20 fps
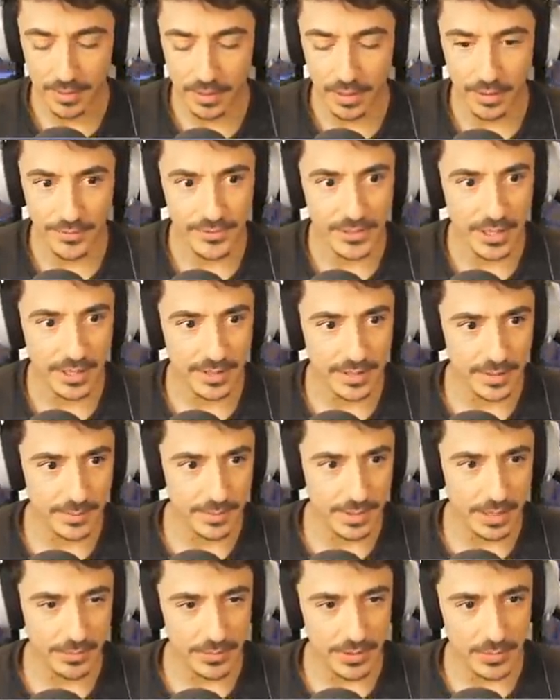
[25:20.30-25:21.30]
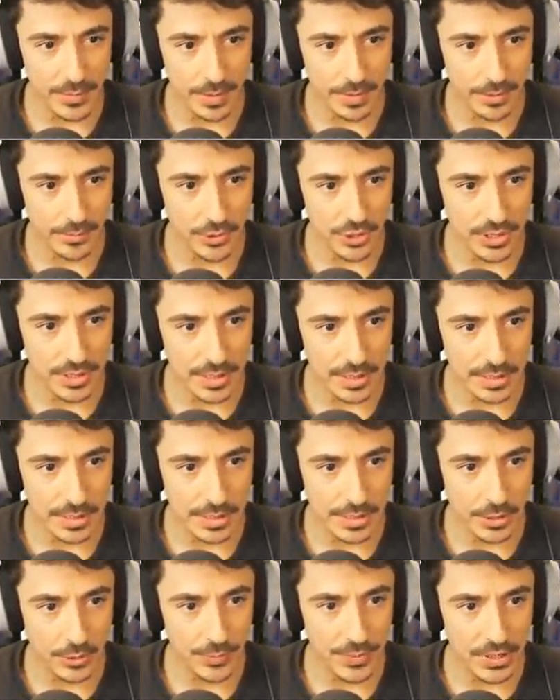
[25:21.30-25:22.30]
I've sized them down as well. They were just a
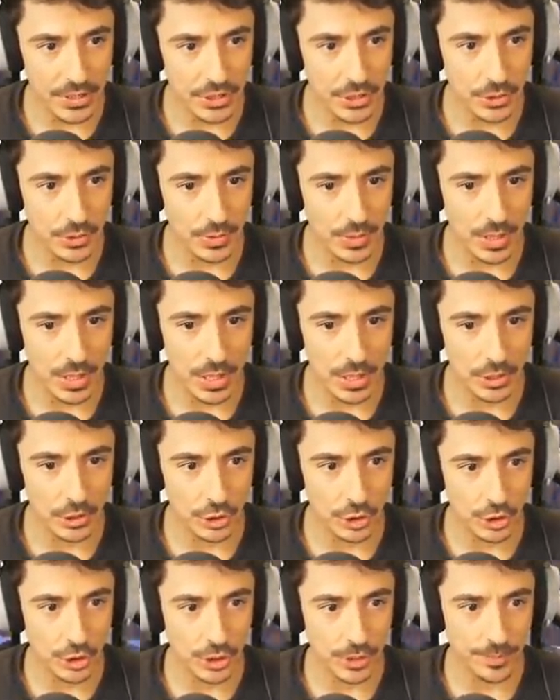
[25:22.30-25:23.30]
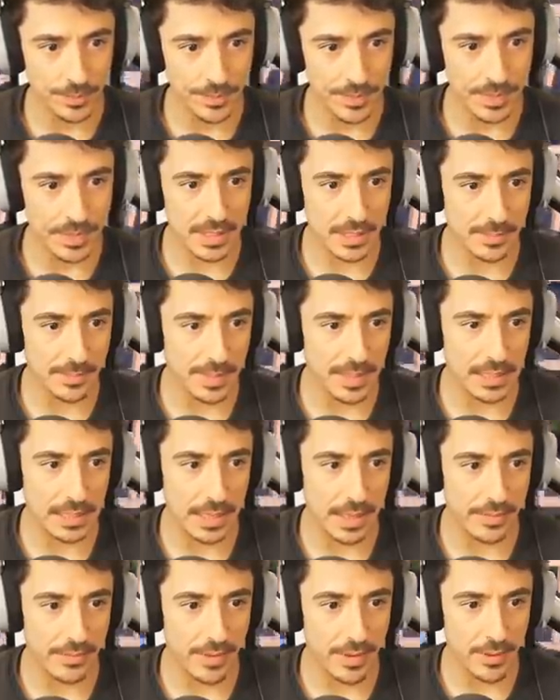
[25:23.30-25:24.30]
little bit too large, said me,
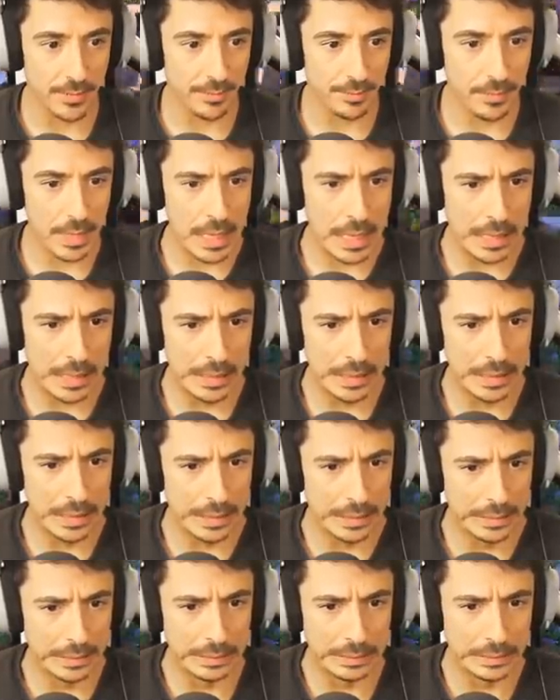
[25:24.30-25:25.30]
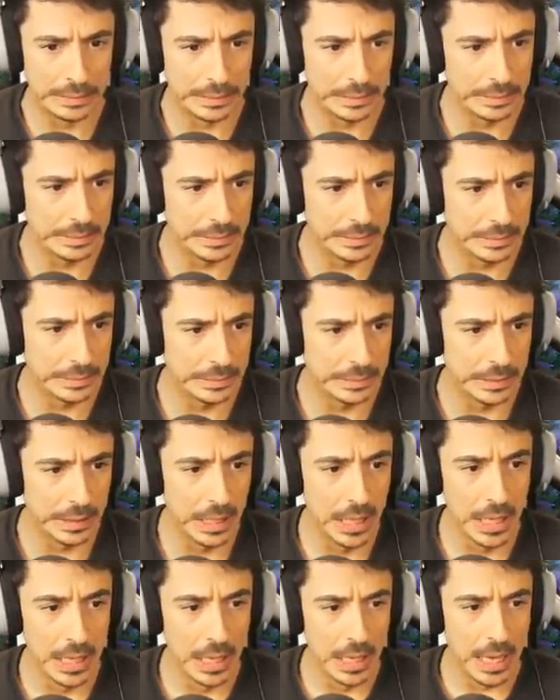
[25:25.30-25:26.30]
Never.
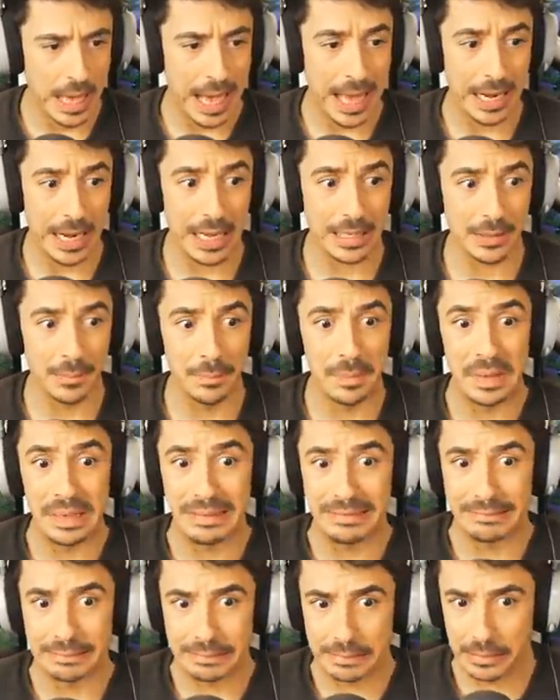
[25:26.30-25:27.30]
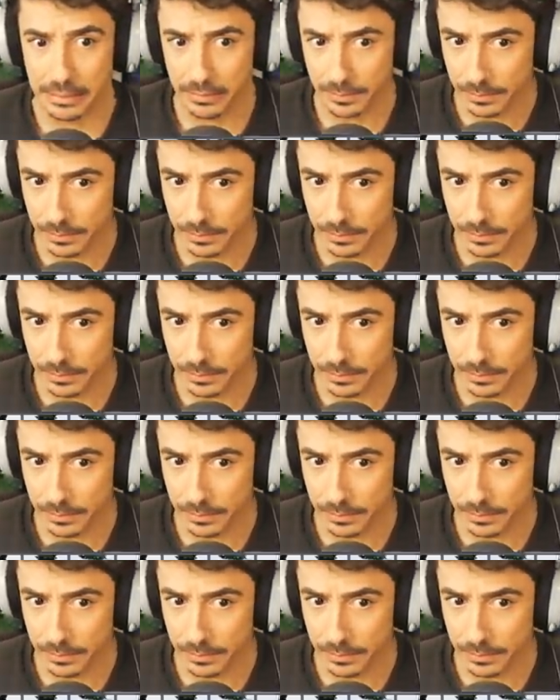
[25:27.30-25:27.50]
I like them big.